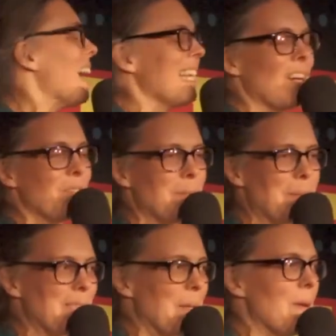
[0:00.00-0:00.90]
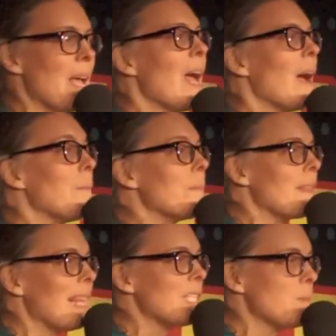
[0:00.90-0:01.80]
Now I've remembered them.
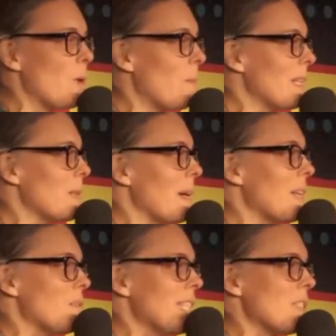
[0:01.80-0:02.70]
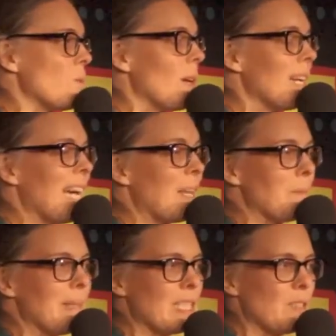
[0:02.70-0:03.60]
That's probably the main reason why I had
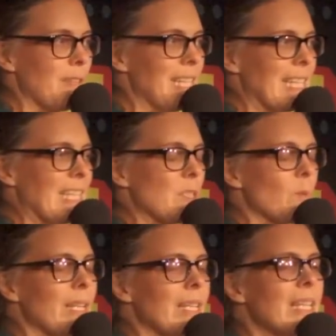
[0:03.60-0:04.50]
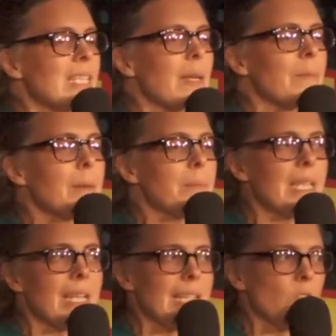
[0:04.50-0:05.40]
mixed feelings when something
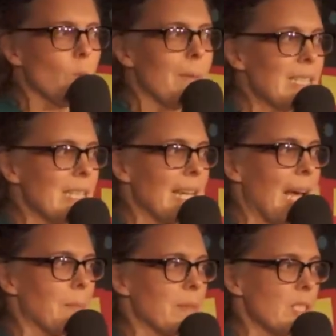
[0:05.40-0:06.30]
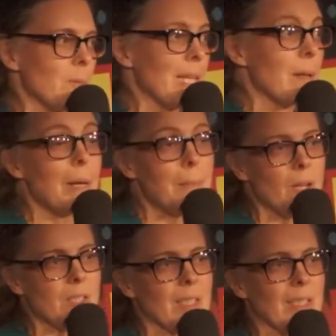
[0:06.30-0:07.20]
particularly traumatic happened to me in my
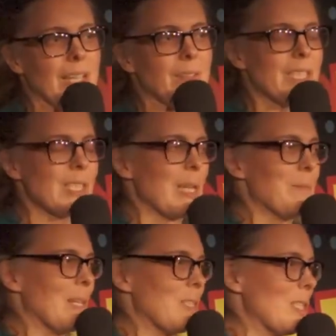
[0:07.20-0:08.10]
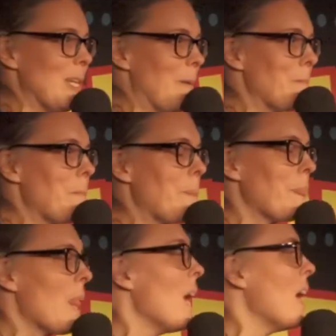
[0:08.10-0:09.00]
personal life this time last year.
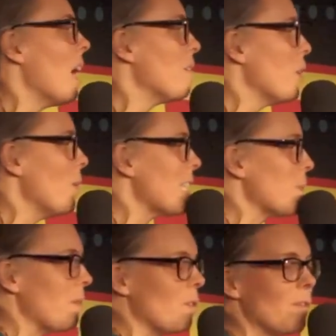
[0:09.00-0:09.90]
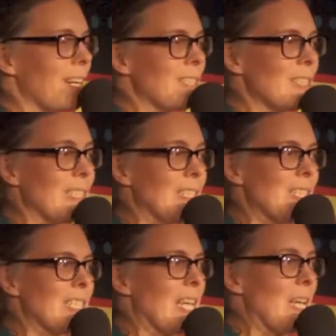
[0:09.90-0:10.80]
A few weeks before
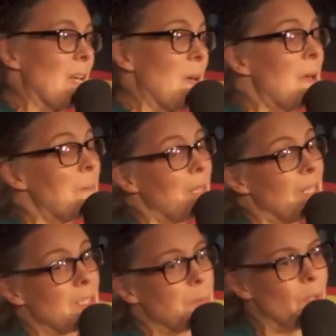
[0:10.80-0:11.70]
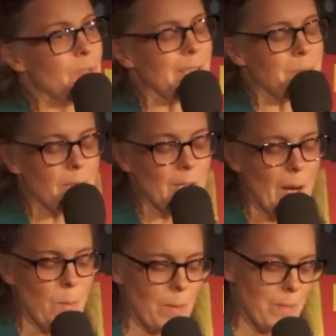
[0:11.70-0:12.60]
Valentine's Day, my last boyfriend broke
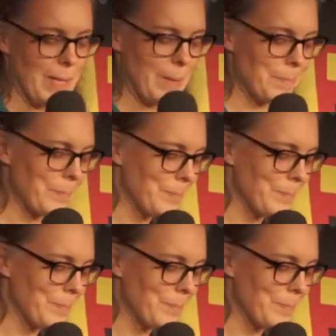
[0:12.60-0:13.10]
up with me.